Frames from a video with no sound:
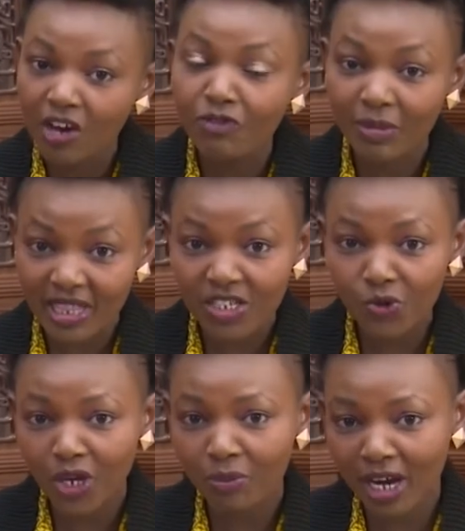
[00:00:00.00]
For mothers
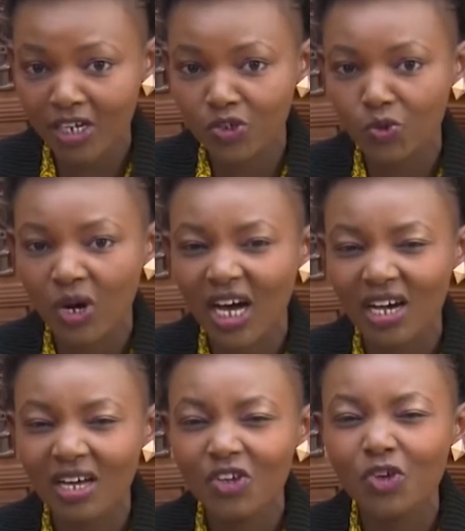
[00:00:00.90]
going back to
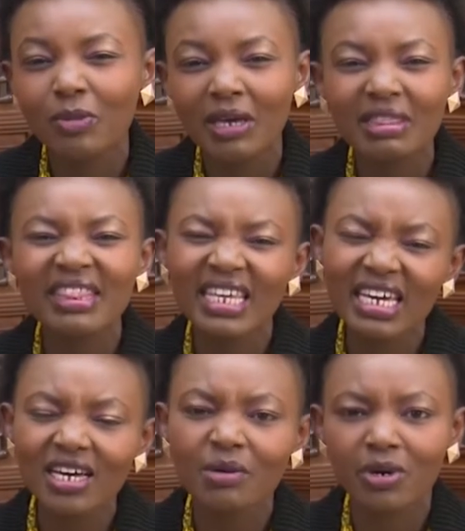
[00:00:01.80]
work, you may
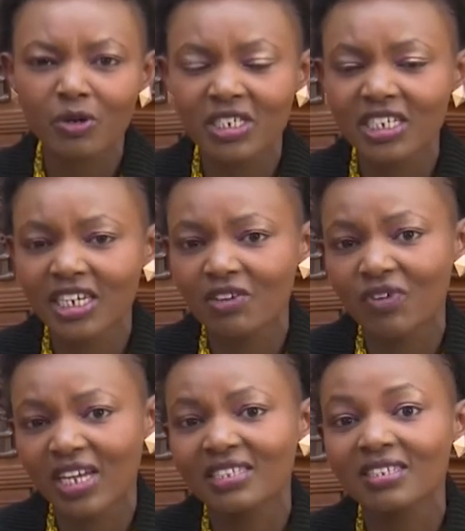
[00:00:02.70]
think about it in
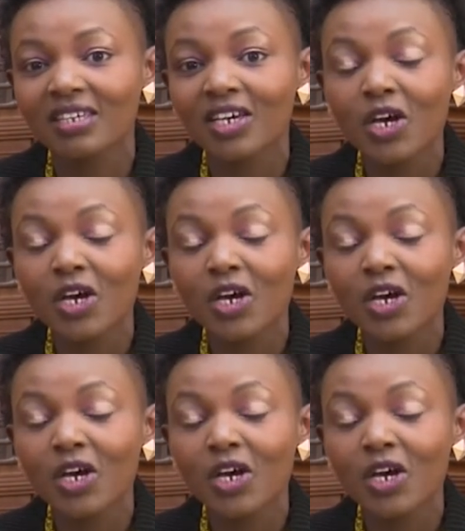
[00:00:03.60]
advance.